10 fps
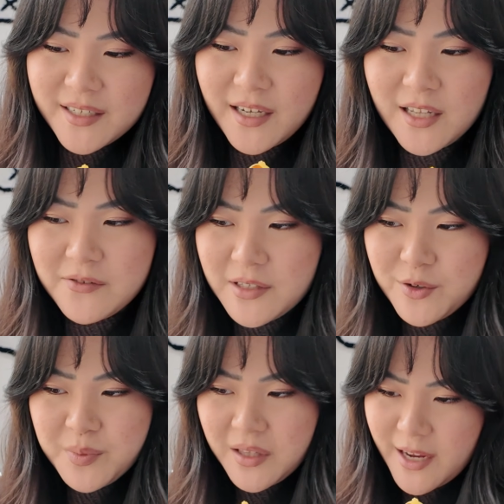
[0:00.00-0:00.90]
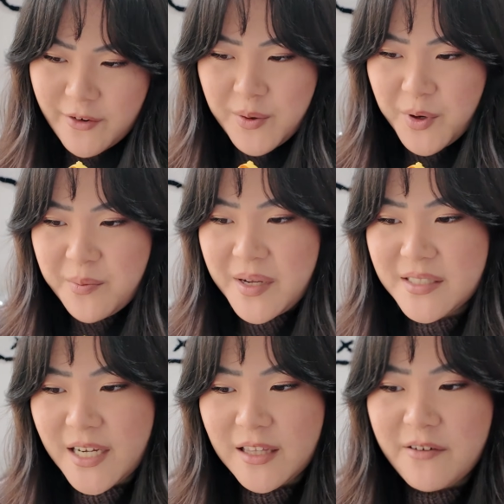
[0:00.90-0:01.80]
Like I love a little bolero
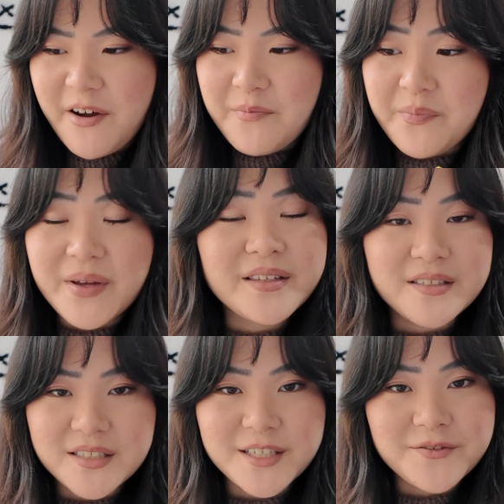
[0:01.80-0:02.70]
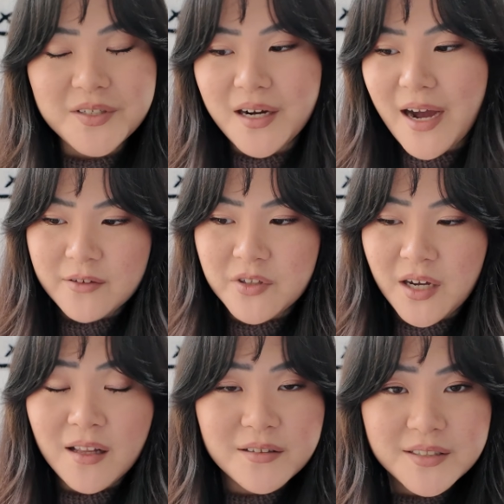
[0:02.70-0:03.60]
moment. I love how big the sleeves are. I love the
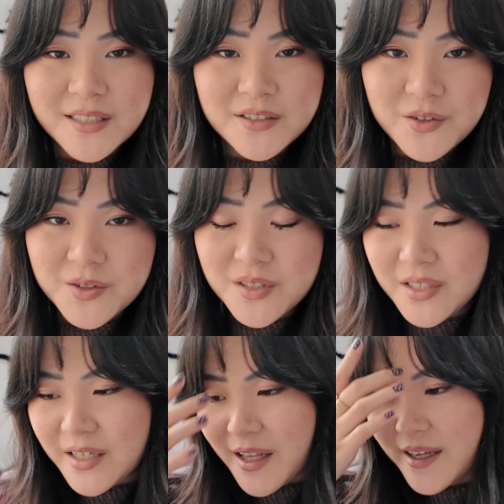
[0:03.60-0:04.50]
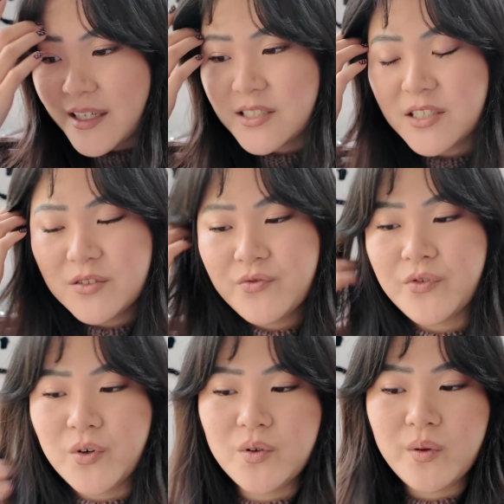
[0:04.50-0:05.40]
colors that's used in it. Like it's just
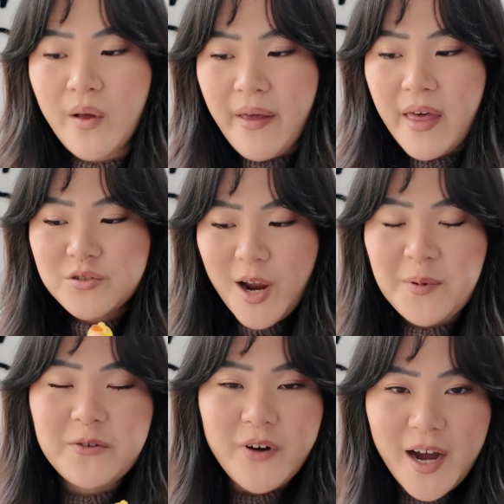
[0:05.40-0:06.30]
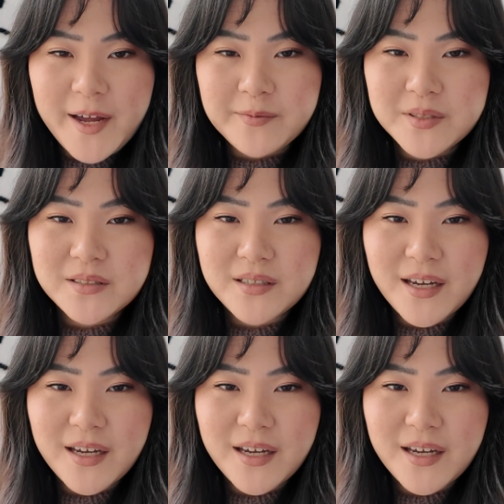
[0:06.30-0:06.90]
full scrappy vibes